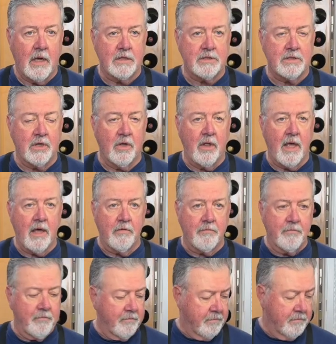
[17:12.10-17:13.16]
still
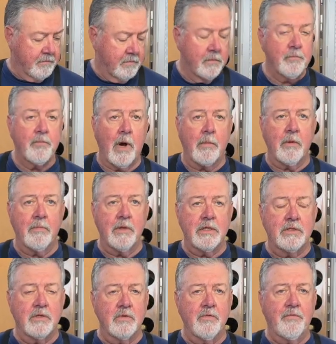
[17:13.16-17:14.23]
have probably
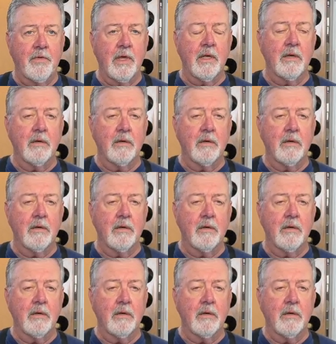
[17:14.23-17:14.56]
2 feet